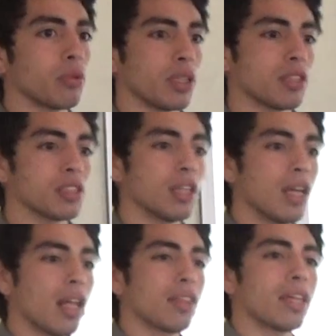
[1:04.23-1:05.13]
careers
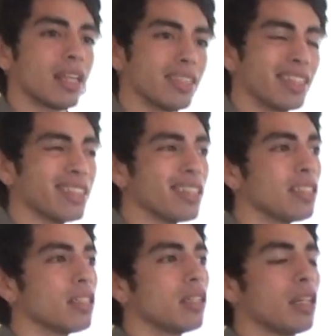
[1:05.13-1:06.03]
that attended
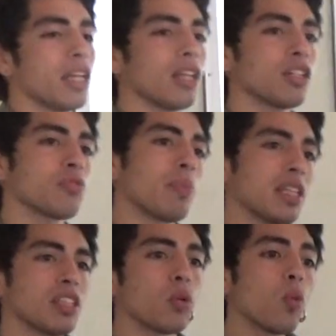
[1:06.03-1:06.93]
English
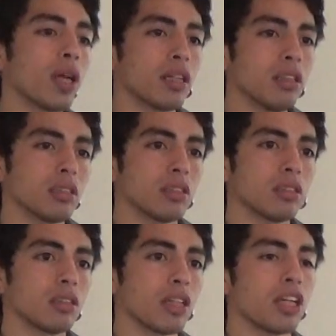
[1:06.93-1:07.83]
Basic 1
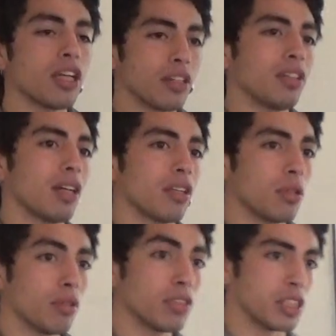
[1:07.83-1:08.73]
here at the
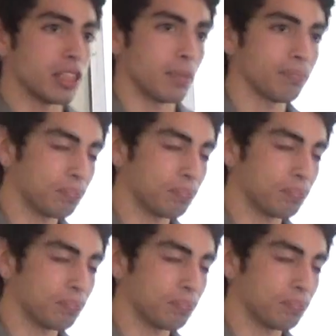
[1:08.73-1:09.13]
university.